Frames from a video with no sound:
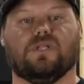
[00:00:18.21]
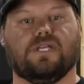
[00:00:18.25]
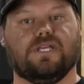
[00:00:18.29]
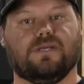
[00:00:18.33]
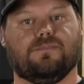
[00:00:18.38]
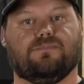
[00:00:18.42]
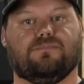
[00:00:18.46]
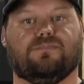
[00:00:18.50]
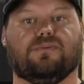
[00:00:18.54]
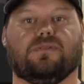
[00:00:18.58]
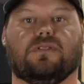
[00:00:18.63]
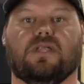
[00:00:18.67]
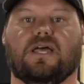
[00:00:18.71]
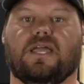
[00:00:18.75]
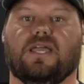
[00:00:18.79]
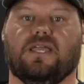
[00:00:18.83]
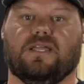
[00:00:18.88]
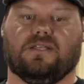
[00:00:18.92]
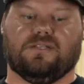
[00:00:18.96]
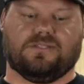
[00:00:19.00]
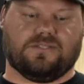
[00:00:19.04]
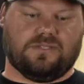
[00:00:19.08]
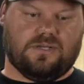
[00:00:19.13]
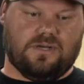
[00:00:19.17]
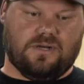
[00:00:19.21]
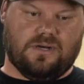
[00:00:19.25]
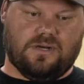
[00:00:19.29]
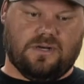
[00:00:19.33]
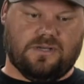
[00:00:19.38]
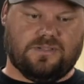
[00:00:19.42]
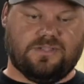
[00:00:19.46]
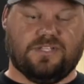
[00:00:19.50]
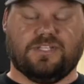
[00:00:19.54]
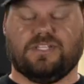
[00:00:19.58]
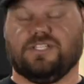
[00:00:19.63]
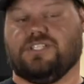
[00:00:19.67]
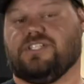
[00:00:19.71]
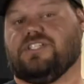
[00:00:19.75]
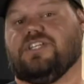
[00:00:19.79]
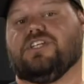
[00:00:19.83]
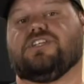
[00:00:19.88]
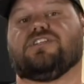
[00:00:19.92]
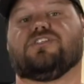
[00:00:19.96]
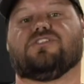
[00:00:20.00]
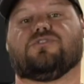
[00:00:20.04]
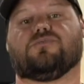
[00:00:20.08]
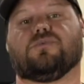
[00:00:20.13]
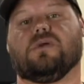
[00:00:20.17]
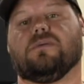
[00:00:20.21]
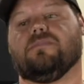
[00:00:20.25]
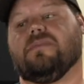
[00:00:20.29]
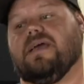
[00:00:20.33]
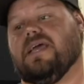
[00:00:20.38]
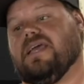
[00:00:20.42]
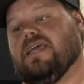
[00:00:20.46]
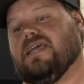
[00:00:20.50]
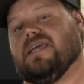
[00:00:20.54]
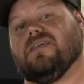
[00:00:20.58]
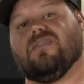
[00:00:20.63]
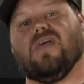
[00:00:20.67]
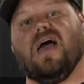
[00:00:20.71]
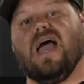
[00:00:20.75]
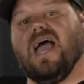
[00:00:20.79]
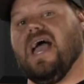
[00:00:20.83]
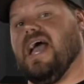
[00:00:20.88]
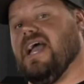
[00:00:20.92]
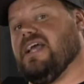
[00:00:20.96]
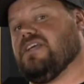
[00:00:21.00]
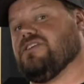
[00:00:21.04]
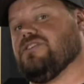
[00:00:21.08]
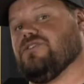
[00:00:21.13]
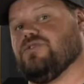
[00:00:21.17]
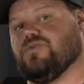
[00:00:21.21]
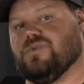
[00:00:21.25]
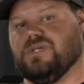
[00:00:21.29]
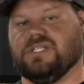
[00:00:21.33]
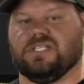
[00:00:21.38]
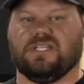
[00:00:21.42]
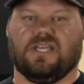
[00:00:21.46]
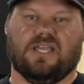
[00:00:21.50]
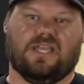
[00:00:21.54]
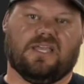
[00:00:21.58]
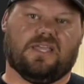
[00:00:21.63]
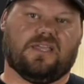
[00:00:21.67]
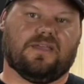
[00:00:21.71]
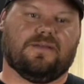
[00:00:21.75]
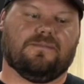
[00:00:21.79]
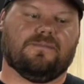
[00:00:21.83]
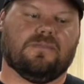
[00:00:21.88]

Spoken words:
it plays on the decisions we make and the actions we take.